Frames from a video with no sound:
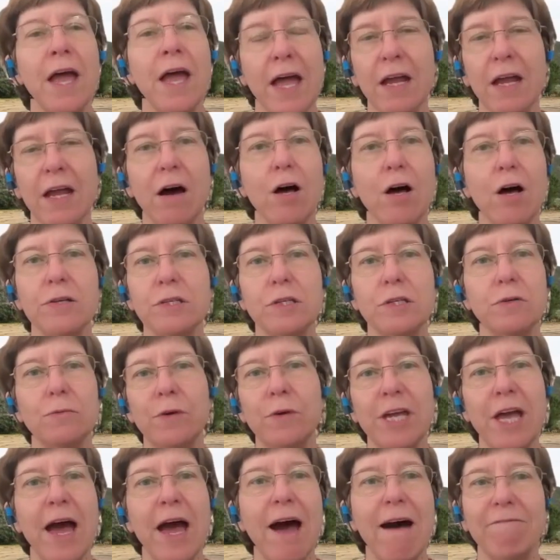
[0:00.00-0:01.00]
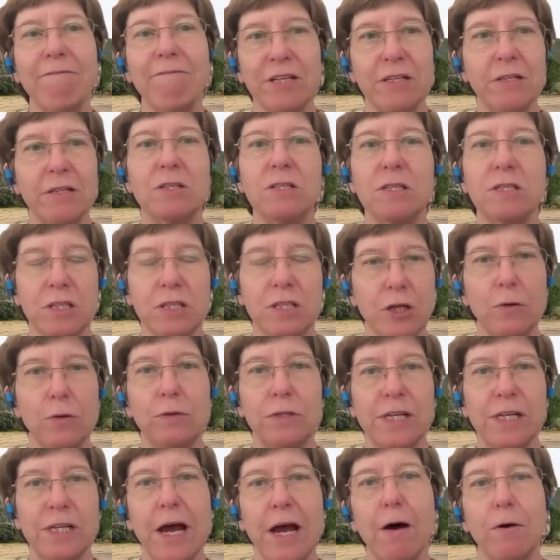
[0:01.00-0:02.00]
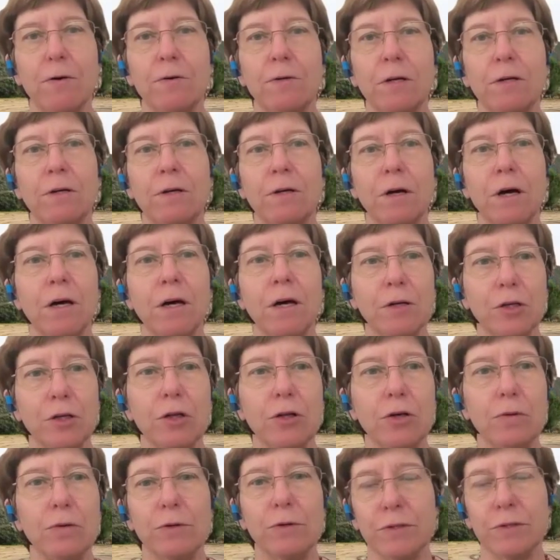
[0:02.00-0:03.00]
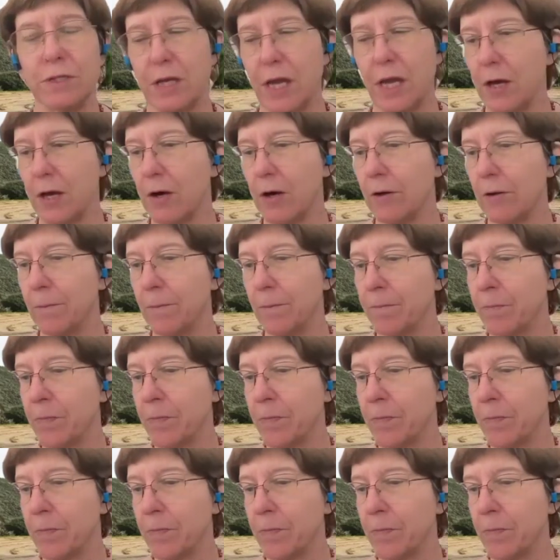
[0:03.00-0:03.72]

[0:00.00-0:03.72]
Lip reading: And also we haven't slowed down on a global scale.